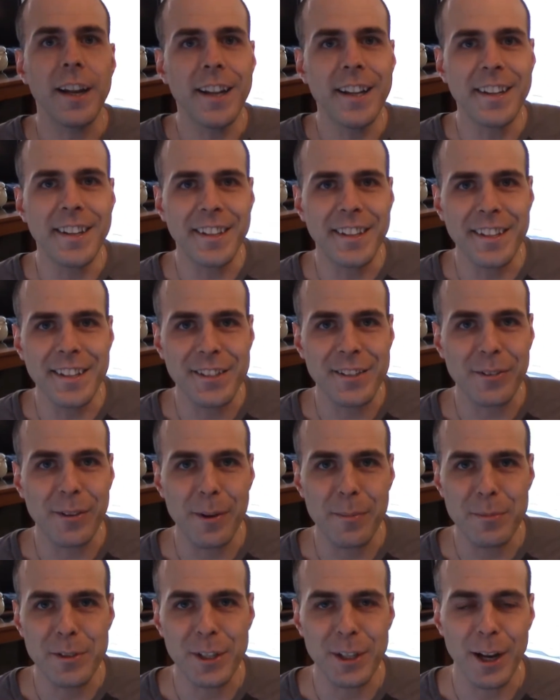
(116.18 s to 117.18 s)
in the
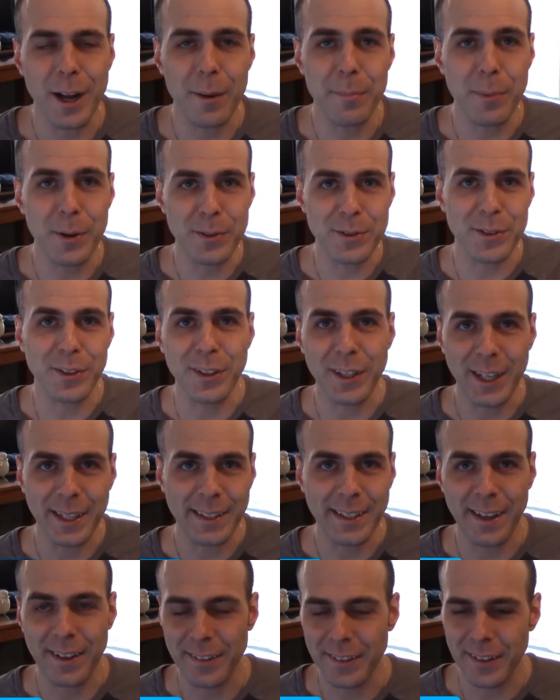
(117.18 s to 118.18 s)
description I'll post a
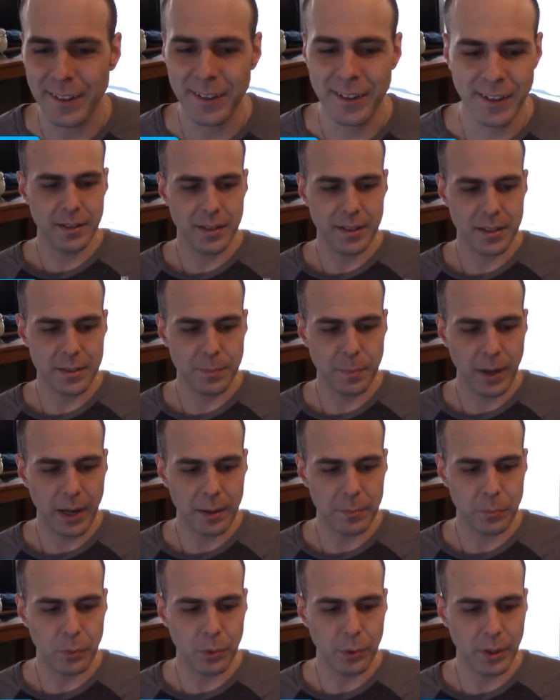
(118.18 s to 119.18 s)
link down there this
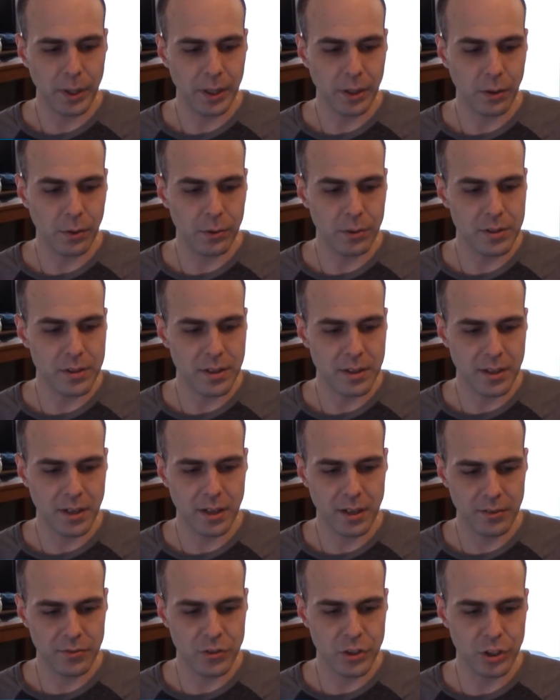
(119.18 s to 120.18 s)
bad boy holds a
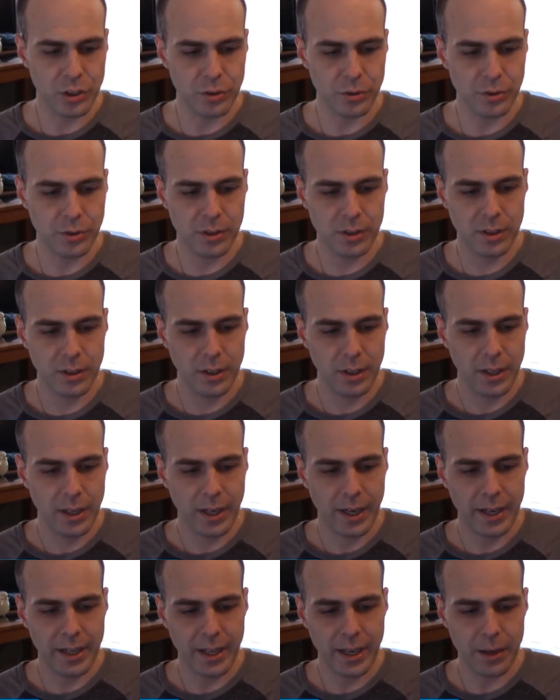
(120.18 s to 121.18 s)
ton of juice
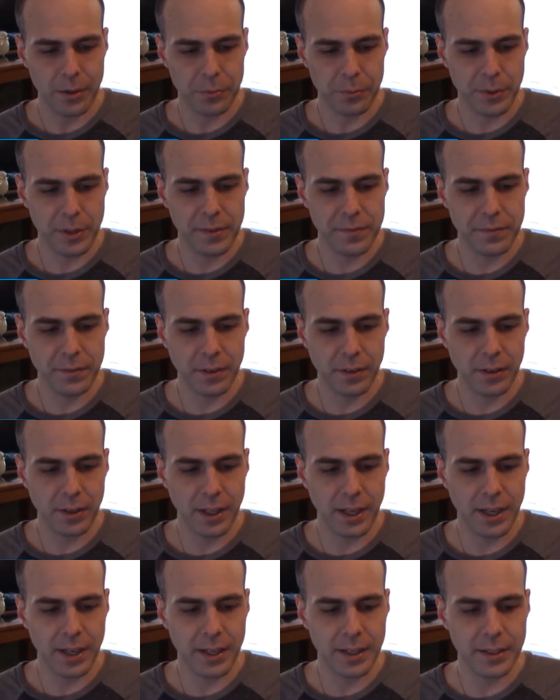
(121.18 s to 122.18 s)
and that refill
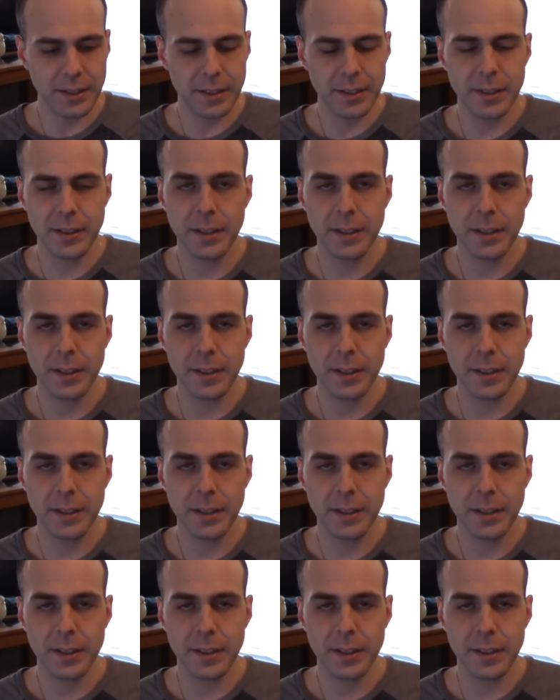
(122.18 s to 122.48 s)
line